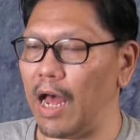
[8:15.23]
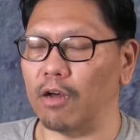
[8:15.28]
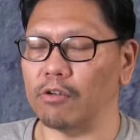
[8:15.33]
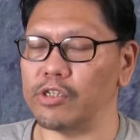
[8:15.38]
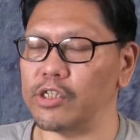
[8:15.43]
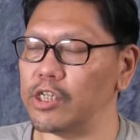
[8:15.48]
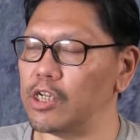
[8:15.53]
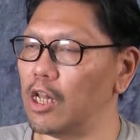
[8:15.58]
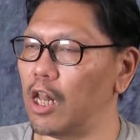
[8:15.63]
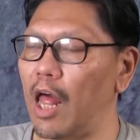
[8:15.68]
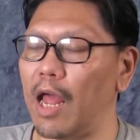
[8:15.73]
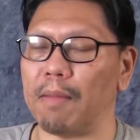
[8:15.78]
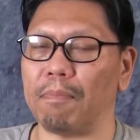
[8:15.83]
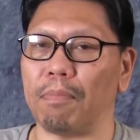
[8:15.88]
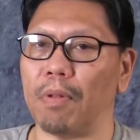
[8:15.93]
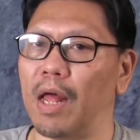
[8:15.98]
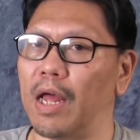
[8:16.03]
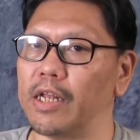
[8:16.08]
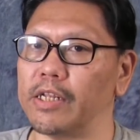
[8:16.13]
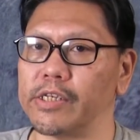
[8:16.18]
Algae,
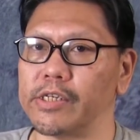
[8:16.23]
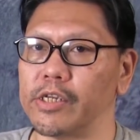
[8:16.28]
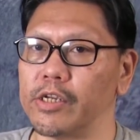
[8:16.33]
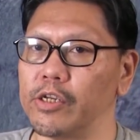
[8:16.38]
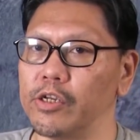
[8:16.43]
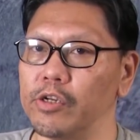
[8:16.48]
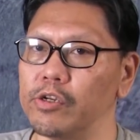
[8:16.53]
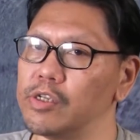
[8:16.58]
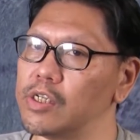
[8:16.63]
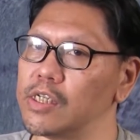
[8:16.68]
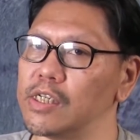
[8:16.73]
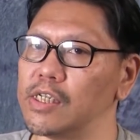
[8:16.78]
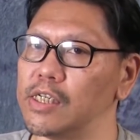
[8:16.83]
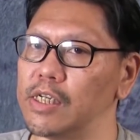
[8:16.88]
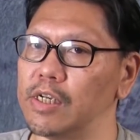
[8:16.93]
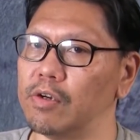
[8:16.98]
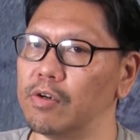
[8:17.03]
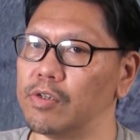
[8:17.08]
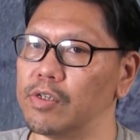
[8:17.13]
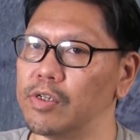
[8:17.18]
like plants, uses
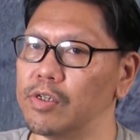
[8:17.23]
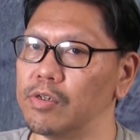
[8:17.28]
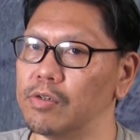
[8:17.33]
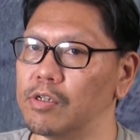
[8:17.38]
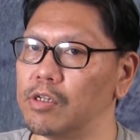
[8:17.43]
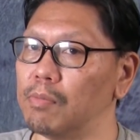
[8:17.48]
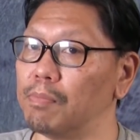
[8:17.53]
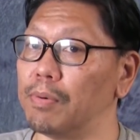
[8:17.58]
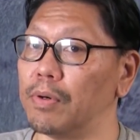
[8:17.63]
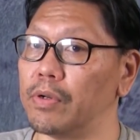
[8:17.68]
CO2 to